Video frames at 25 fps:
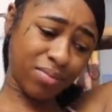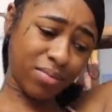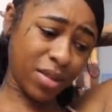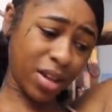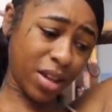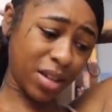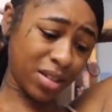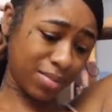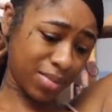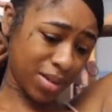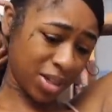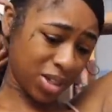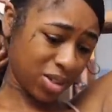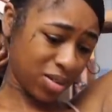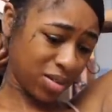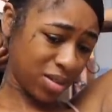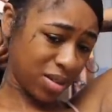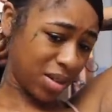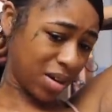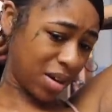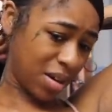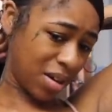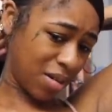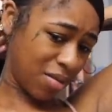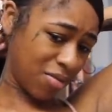especially
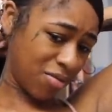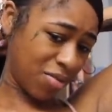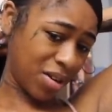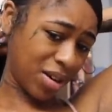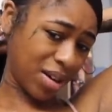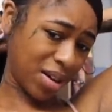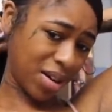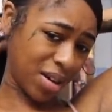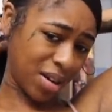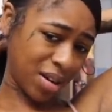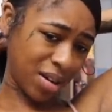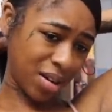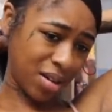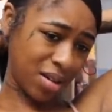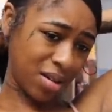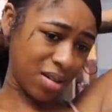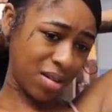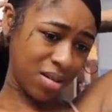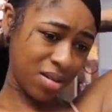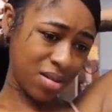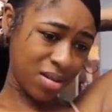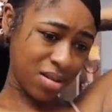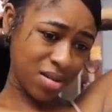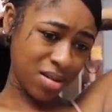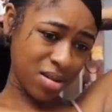not when I
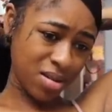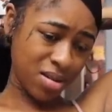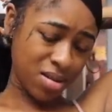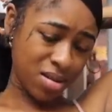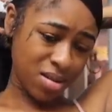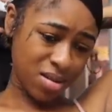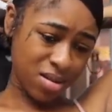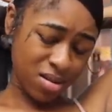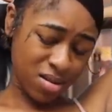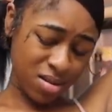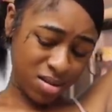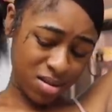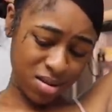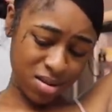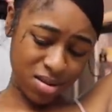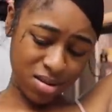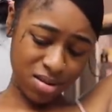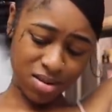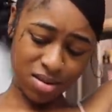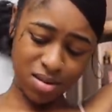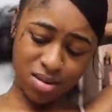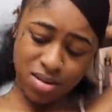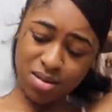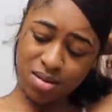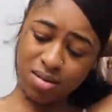
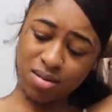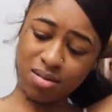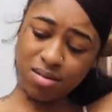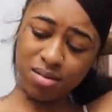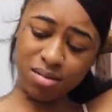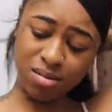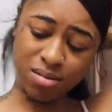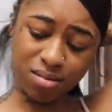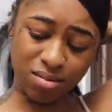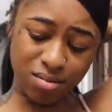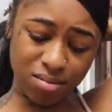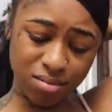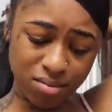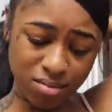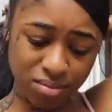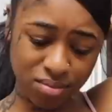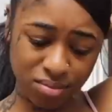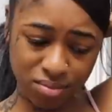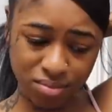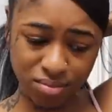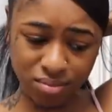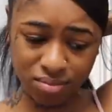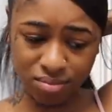um